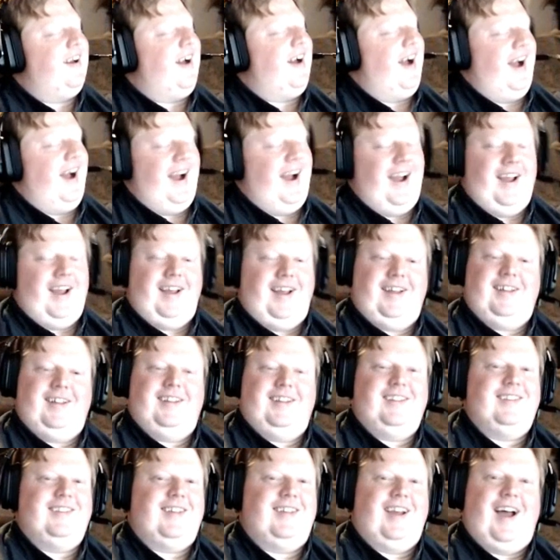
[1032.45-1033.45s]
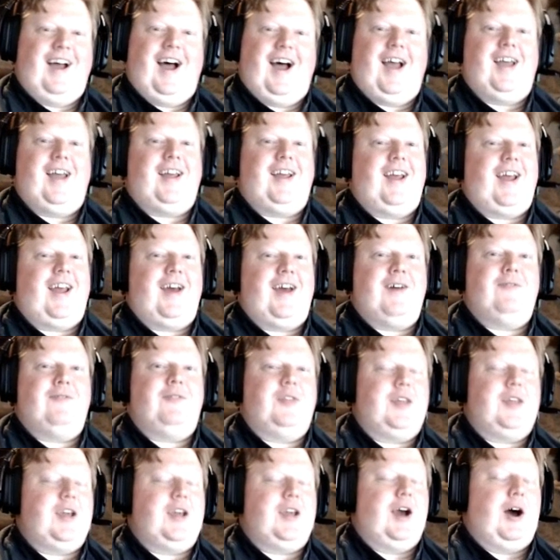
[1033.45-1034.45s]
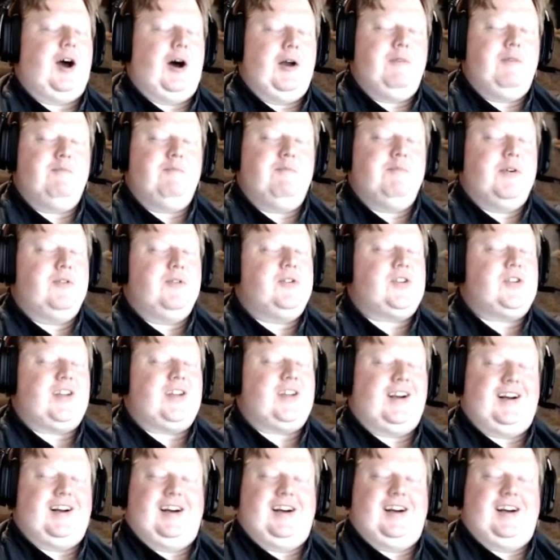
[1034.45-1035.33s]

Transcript: I I have the utmost